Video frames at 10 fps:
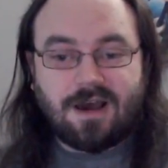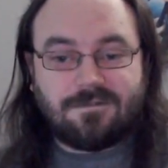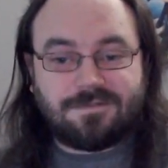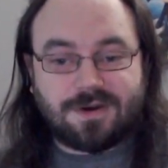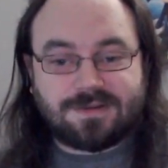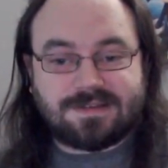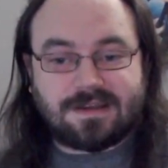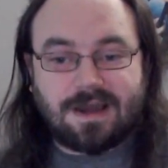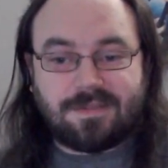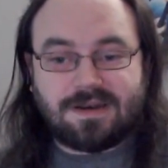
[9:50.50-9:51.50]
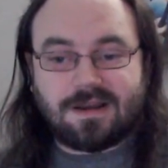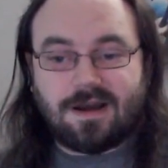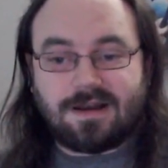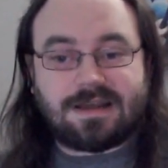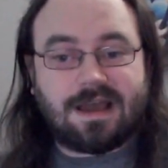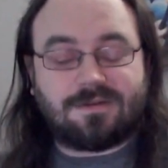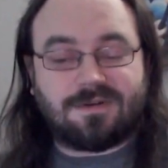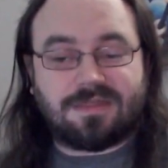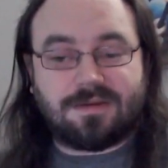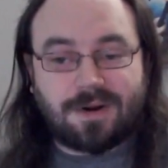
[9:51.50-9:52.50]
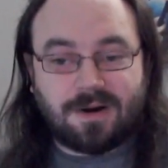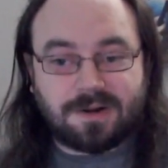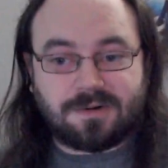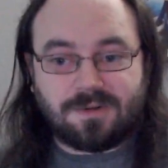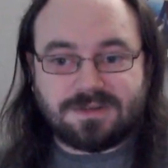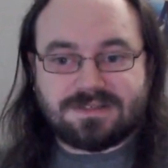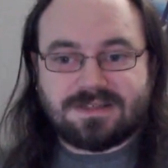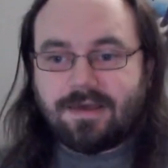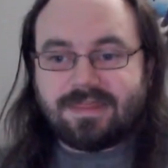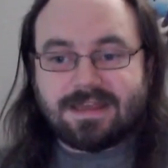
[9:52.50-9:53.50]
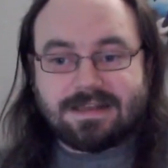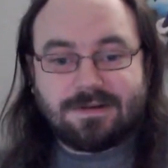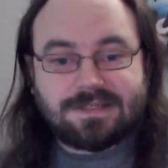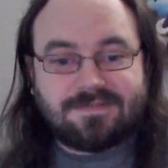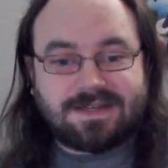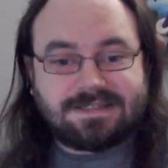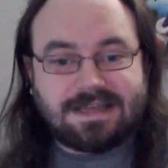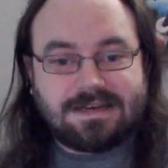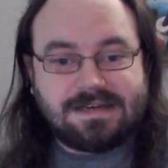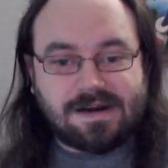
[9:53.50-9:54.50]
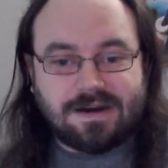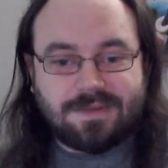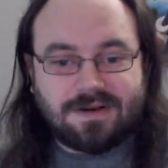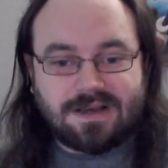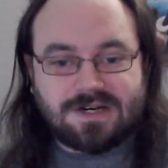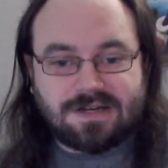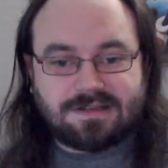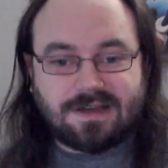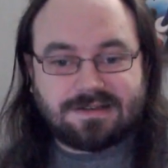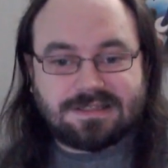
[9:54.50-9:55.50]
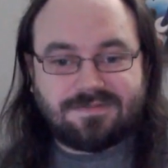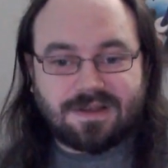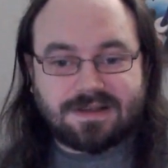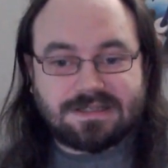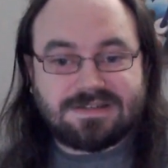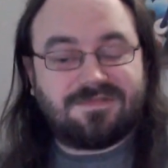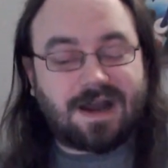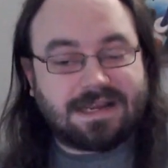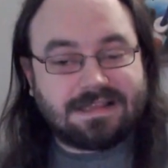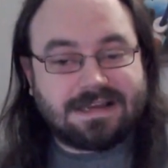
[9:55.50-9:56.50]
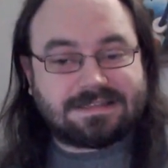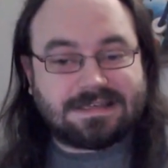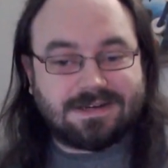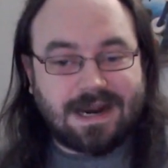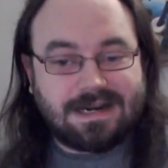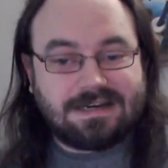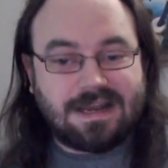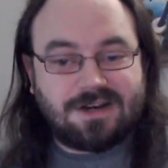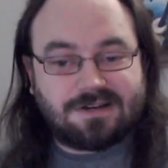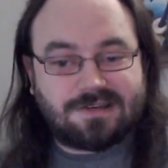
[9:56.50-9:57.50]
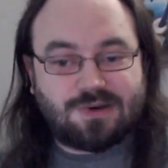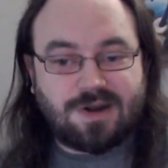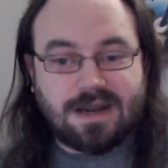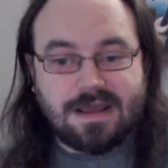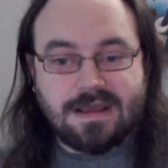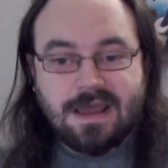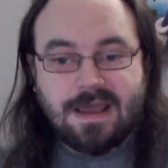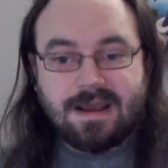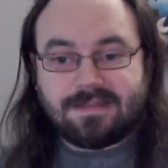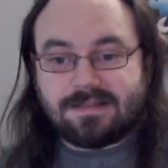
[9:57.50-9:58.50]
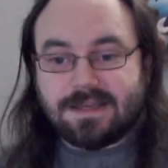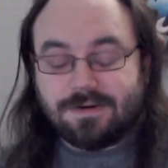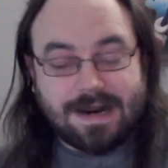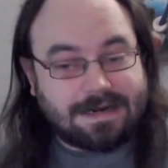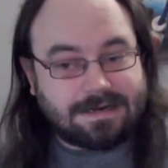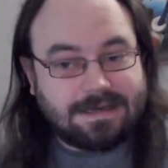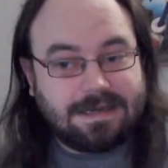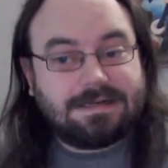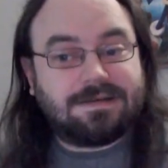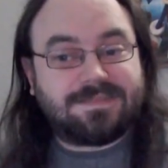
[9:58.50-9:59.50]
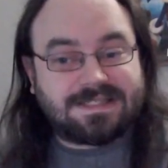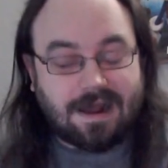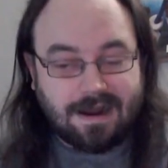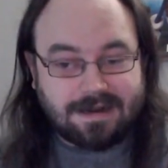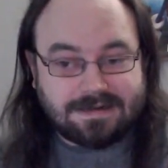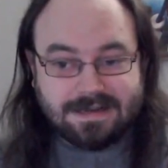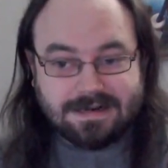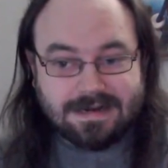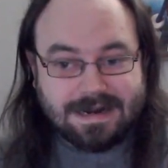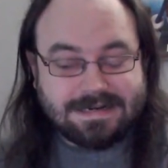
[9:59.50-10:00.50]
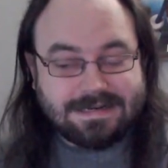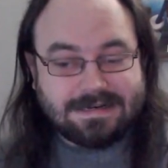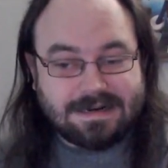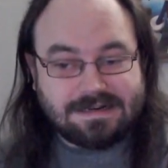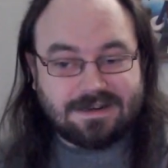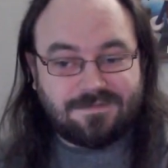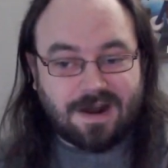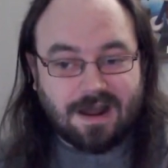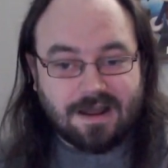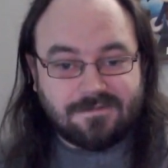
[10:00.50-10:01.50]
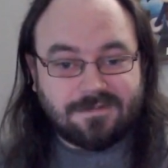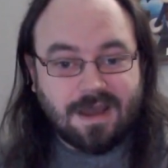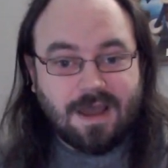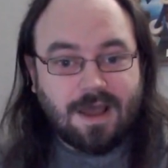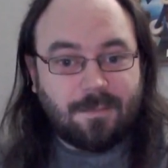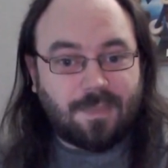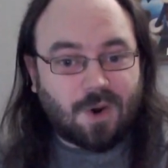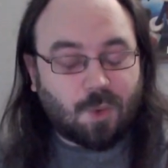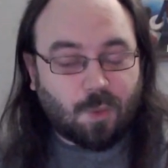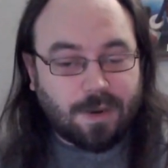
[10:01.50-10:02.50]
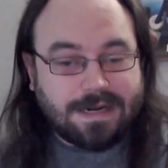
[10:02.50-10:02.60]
of those that come into contact with the particles. The use of incendiary munitions on civilians violates a United Nations treaty that the United Kingdom signed in 1995, but we